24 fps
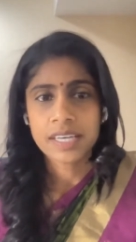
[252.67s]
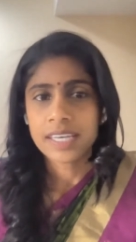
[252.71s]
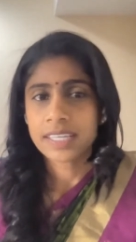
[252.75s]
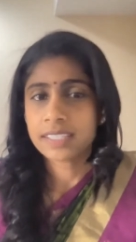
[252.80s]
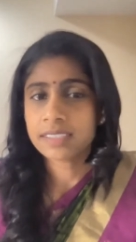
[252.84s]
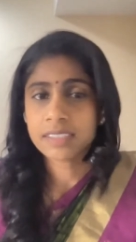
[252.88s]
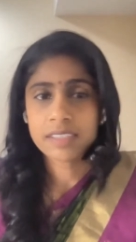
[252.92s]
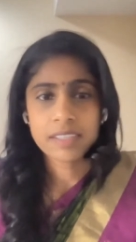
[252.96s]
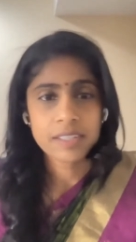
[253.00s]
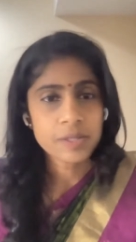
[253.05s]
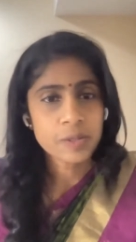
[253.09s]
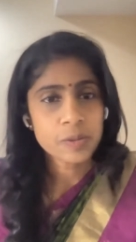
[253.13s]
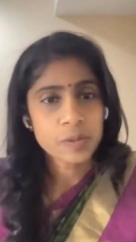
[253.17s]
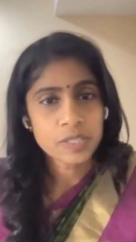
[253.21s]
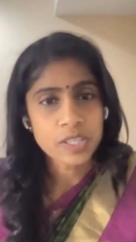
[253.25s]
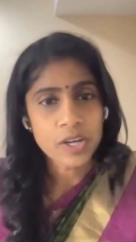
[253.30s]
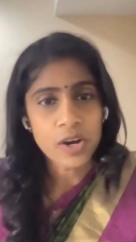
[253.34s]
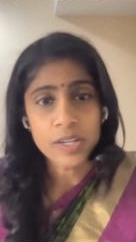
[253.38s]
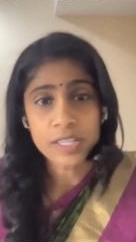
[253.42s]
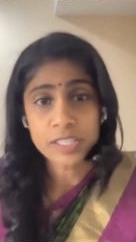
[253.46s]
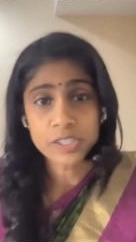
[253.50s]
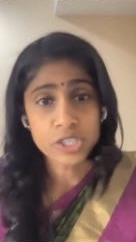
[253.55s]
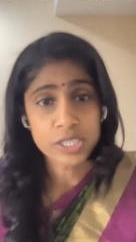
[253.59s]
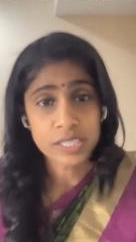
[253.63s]
his thorough
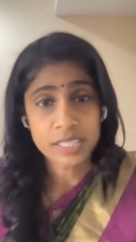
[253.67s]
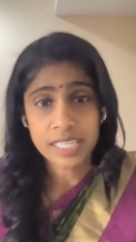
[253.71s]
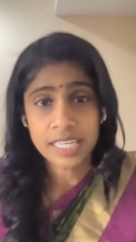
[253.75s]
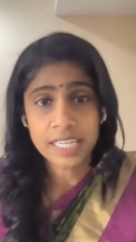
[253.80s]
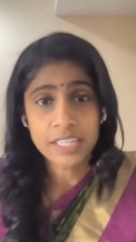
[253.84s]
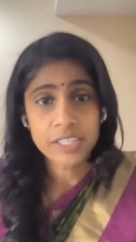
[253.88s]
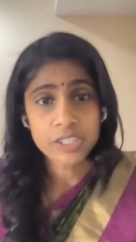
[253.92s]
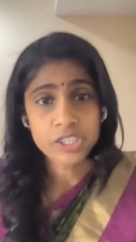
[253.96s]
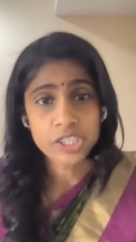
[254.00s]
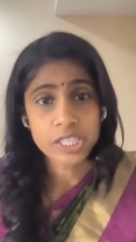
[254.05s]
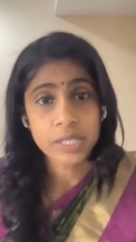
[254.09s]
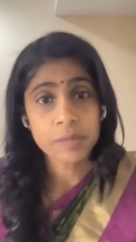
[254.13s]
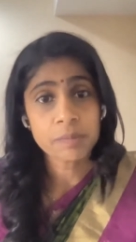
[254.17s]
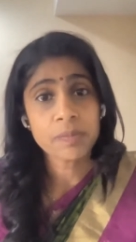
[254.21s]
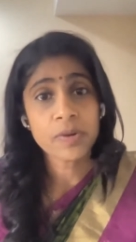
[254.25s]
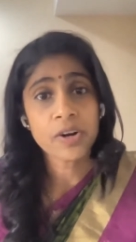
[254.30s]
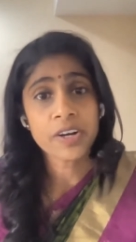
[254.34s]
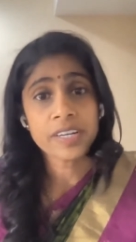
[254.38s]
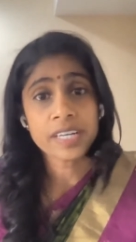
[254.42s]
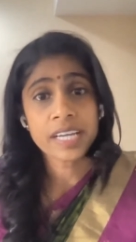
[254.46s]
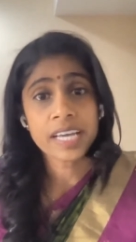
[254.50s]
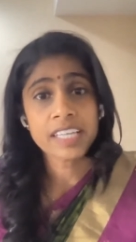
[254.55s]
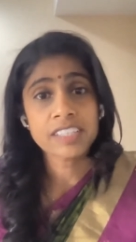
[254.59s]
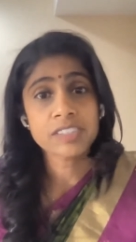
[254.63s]
knowledge and leadership,
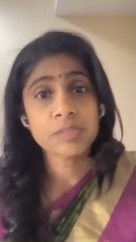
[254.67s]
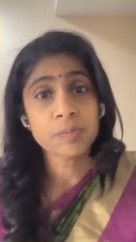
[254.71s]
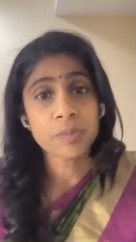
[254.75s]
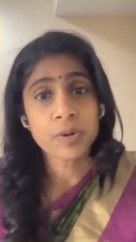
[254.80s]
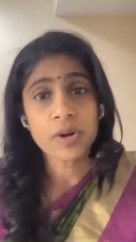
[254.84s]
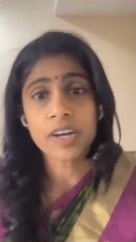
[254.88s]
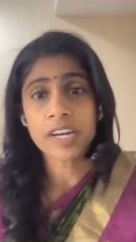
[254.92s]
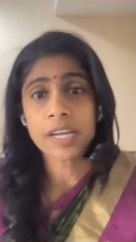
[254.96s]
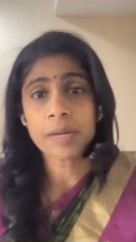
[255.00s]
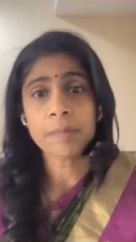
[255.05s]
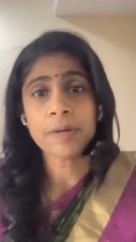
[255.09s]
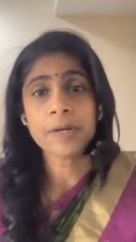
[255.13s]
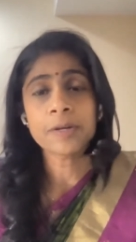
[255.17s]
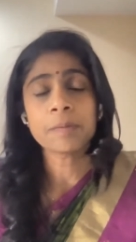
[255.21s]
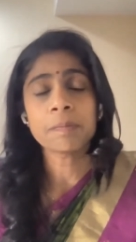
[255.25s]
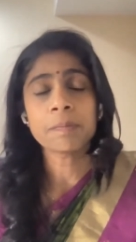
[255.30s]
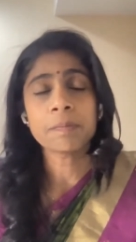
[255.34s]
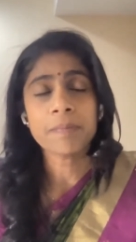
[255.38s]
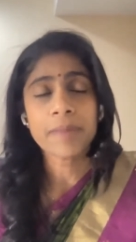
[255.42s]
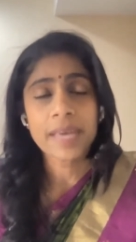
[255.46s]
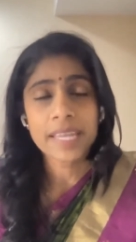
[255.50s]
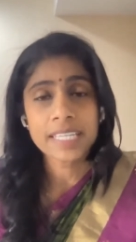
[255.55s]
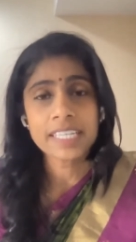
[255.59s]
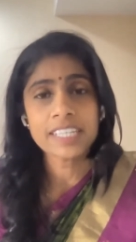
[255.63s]
Martin has brought about
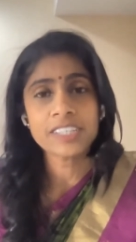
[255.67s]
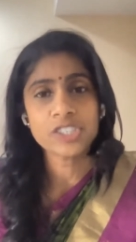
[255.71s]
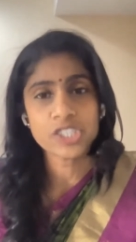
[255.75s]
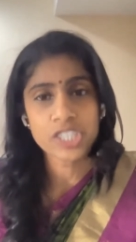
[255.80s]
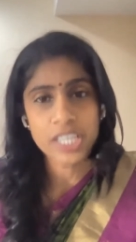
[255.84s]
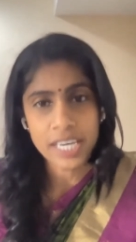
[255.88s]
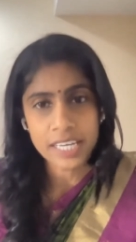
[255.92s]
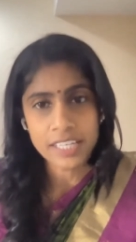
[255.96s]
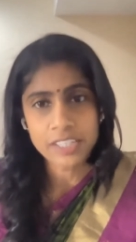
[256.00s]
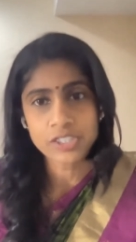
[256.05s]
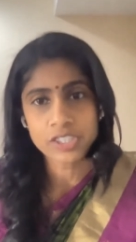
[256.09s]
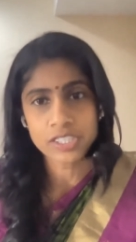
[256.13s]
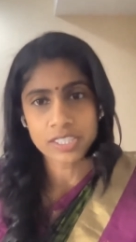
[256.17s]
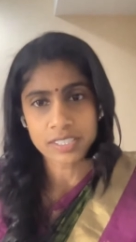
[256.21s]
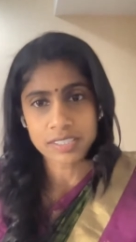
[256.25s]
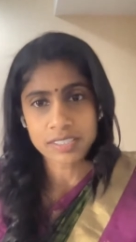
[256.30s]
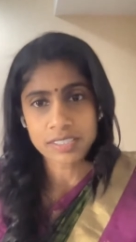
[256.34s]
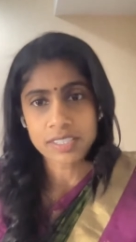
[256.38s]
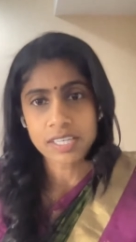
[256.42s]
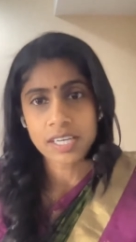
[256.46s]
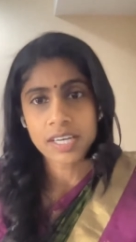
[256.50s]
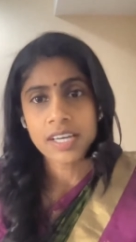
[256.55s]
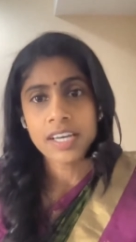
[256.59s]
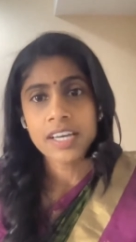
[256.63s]
many changes
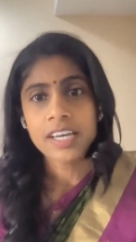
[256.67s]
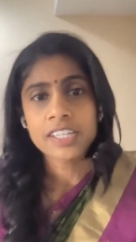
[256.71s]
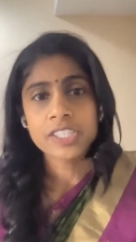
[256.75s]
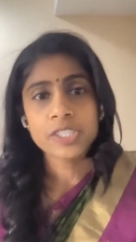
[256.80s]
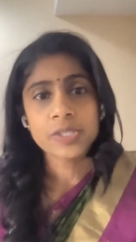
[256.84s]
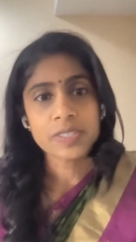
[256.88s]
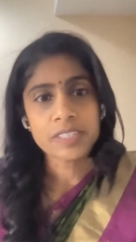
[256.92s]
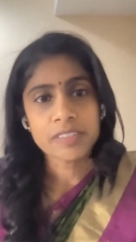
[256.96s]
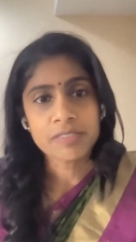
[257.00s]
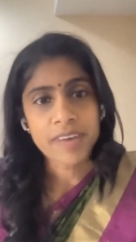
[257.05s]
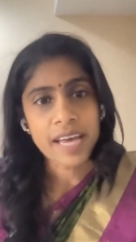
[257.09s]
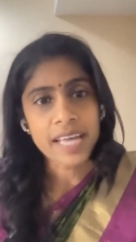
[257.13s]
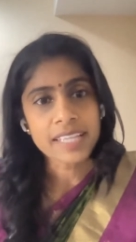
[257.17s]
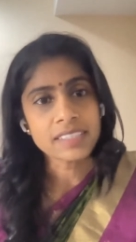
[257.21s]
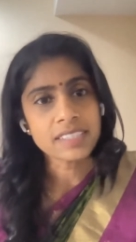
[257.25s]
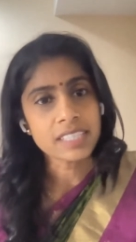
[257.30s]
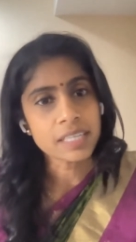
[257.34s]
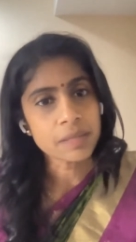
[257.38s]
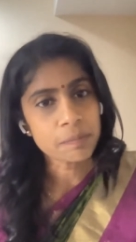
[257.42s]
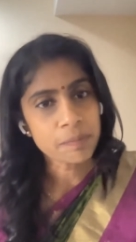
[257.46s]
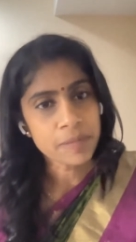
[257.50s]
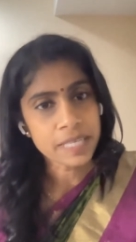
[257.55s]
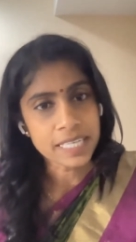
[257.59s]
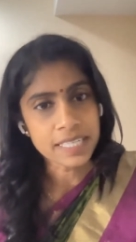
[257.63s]
to
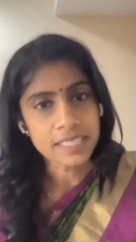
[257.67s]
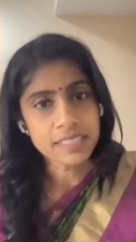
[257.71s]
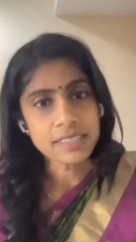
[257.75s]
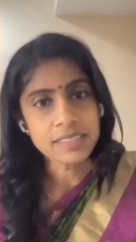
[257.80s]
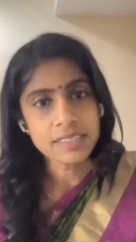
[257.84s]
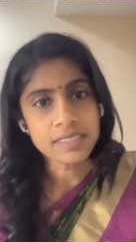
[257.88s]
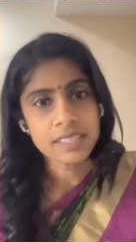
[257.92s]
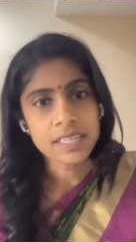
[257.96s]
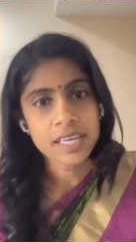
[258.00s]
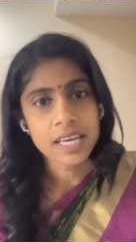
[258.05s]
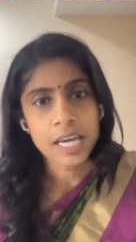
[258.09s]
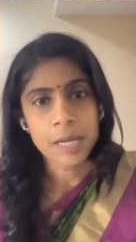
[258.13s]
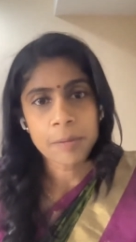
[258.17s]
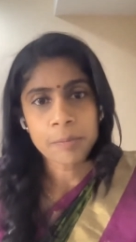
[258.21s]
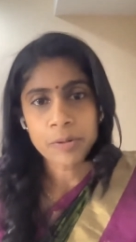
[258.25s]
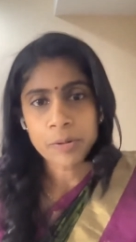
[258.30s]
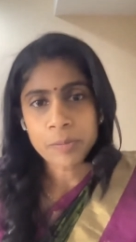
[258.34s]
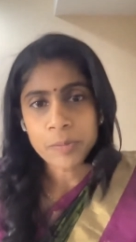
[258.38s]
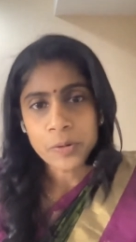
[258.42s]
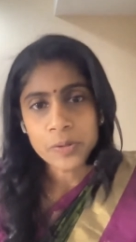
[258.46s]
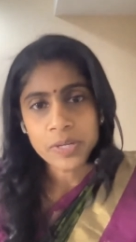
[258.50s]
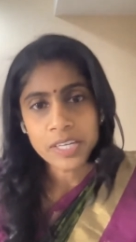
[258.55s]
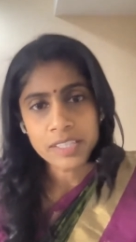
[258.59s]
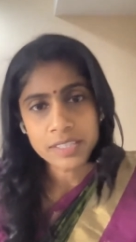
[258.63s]
advancing peace and
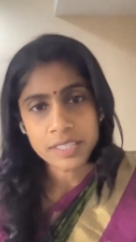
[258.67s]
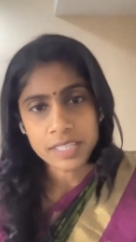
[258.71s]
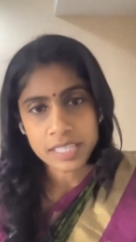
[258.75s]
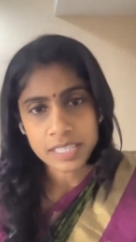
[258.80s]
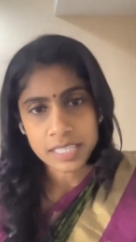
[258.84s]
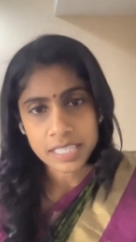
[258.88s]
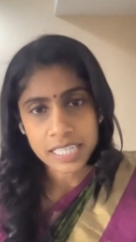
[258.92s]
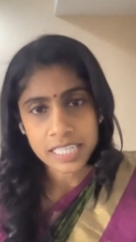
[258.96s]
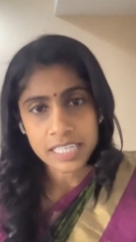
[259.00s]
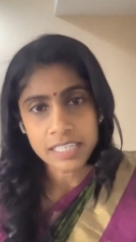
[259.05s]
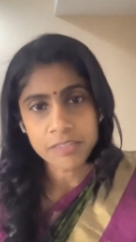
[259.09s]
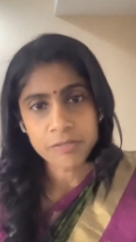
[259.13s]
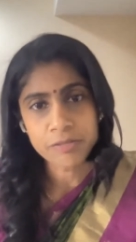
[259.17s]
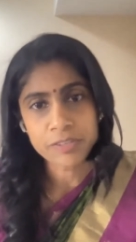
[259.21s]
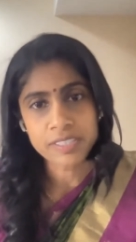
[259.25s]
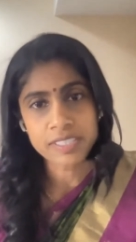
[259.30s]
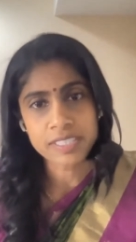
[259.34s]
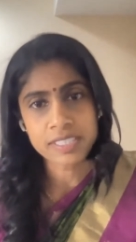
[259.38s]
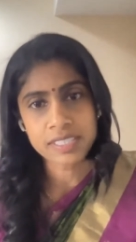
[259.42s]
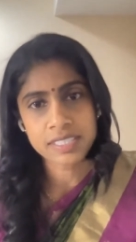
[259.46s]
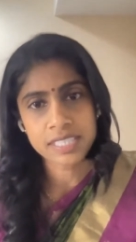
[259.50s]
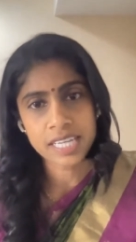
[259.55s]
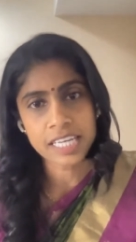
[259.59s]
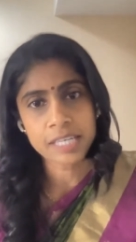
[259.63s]
promoting the need for
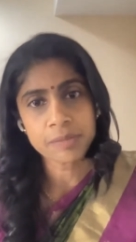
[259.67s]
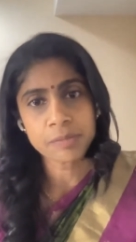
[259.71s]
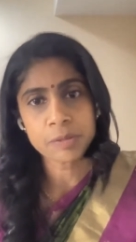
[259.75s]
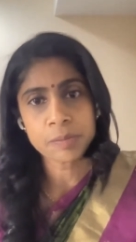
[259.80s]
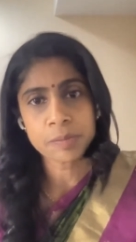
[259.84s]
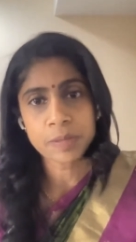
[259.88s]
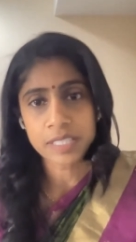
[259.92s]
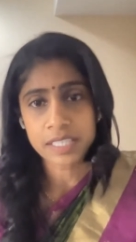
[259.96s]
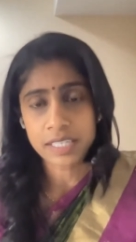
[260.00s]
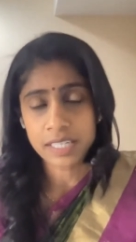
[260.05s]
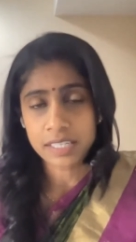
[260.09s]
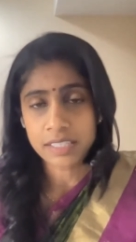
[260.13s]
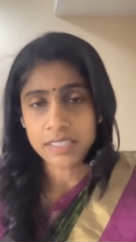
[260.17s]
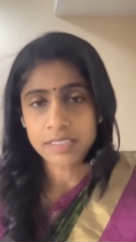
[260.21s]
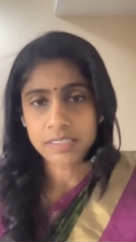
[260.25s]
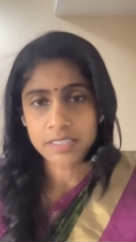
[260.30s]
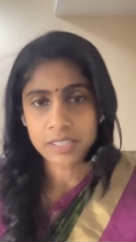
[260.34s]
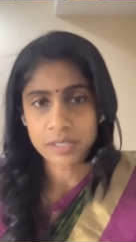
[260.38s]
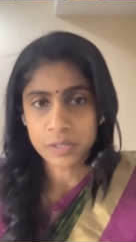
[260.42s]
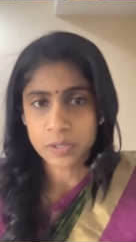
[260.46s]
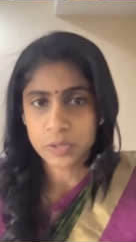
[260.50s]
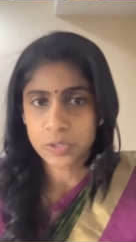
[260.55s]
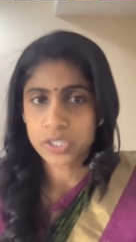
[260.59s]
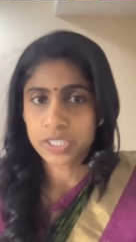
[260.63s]
sustainable political
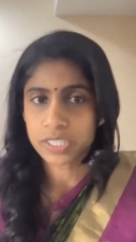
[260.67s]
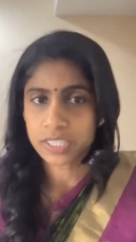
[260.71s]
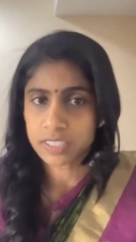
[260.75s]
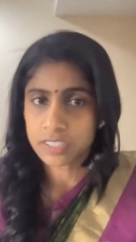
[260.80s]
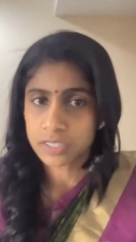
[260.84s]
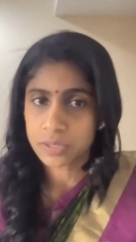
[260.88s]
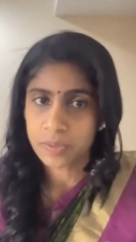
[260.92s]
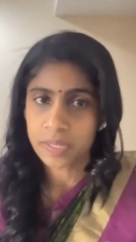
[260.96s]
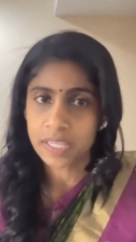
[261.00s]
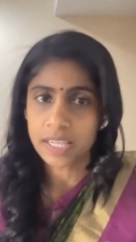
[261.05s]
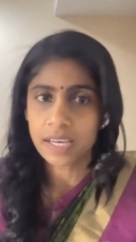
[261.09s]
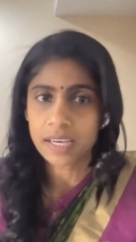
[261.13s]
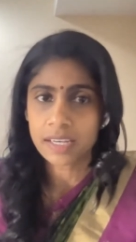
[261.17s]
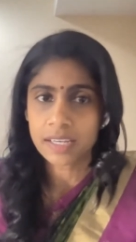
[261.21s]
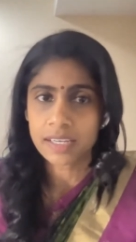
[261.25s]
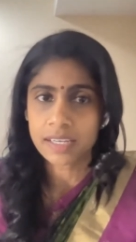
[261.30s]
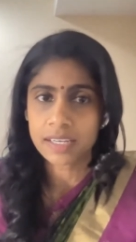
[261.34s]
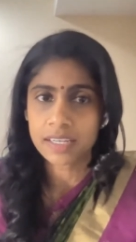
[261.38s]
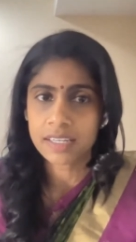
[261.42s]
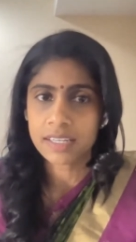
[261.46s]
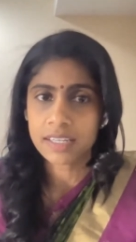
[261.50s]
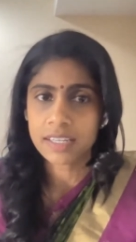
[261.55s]
solution in Sri Lanka.